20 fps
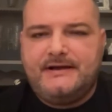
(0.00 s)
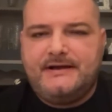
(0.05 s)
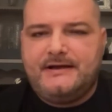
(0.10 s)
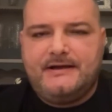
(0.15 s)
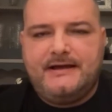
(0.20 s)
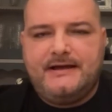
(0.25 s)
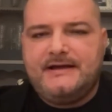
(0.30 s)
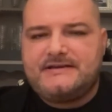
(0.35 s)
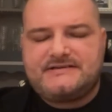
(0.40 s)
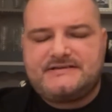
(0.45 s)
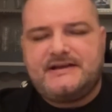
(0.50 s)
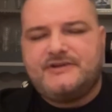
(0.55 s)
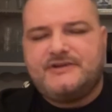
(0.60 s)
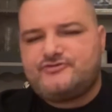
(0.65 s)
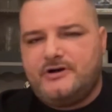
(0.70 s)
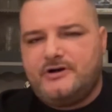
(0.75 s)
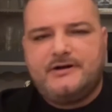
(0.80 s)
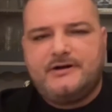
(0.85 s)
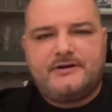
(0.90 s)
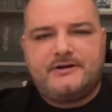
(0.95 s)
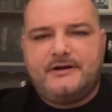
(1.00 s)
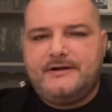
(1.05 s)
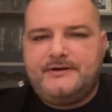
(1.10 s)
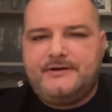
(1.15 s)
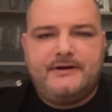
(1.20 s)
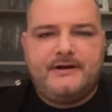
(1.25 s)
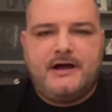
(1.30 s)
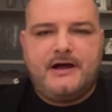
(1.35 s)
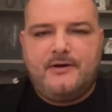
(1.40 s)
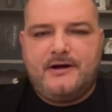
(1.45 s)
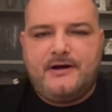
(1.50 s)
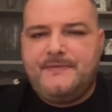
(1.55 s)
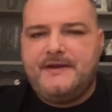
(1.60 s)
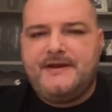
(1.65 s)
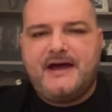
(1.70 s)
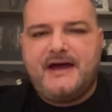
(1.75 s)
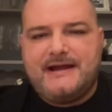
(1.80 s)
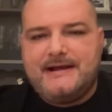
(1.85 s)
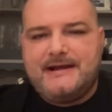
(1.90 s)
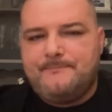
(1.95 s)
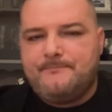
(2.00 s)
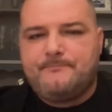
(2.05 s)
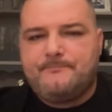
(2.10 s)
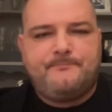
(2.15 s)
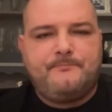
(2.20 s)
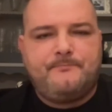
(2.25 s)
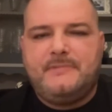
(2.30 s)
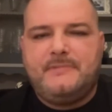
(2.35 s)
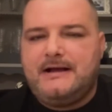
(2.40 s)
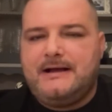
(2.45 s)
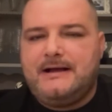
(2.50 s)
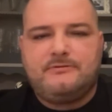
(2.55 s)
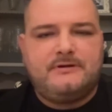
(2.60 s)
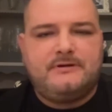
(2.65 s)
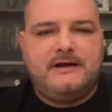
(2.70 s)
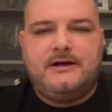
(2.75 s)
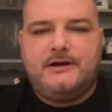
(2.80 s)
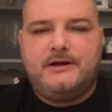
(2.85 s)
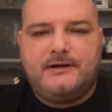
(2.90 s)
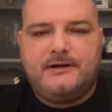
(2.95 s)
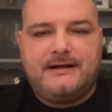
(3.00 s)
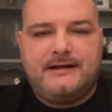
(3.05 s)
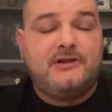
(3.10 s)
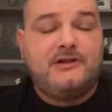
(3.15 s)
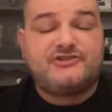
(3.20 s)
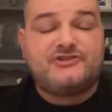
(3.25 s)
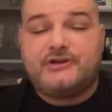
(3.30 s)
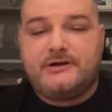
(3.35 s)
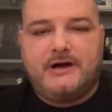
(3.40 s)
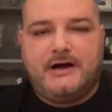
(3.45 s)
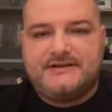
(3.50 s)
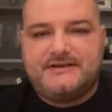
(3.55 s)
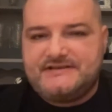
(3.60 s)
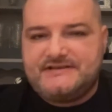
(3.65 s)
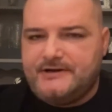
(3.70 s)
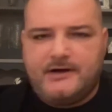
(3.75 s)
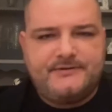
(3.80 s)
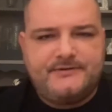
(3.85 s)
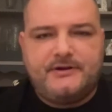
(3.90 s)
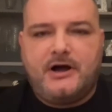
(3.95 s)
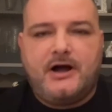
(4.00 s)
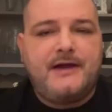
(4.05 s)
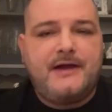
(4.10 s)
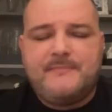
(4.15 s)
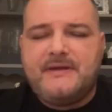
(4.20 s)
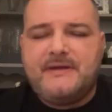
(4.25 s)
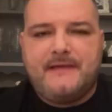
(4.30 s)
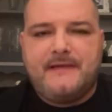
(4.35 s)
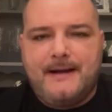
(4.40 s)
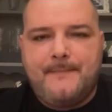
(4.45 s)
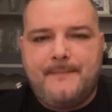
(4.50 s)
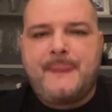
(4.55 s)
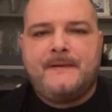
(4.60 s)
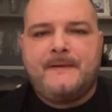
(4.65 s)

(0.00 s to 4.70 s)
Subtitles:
etc. You know, and the name Al Shakati. I admit that.